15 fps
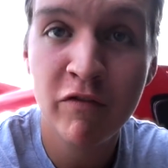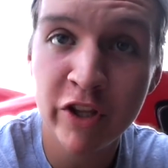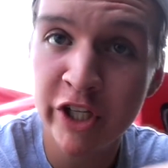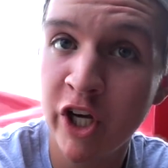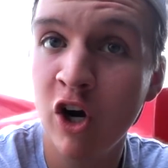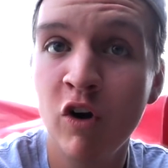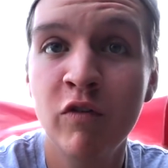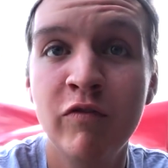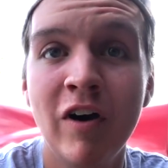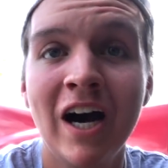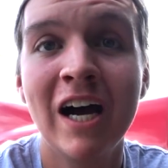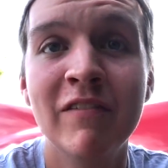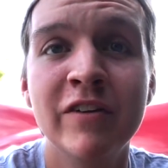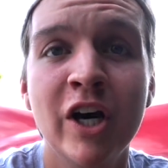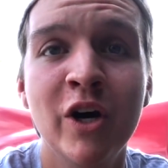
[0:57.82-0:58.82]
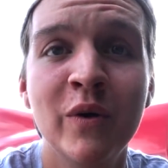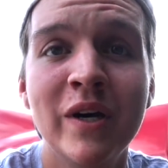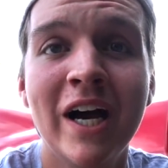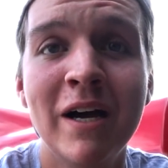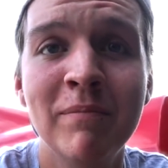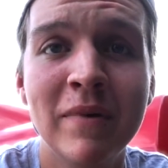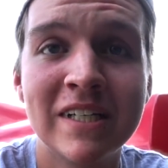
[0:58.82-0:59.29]
for the 05 to
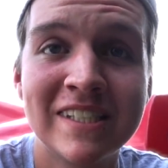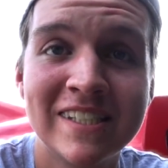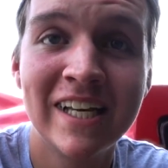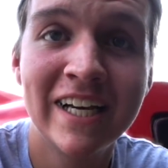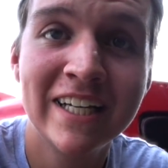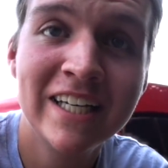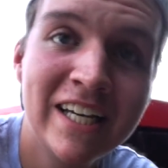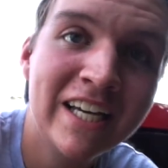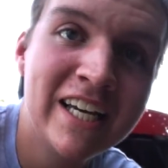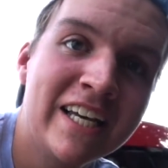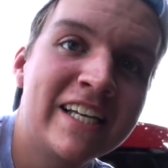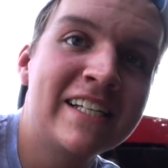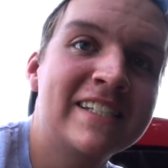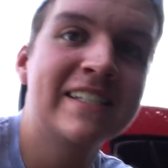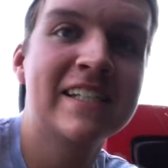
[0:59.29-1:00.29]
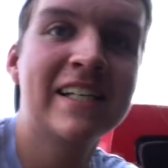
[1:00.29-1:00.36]
09 Mustang is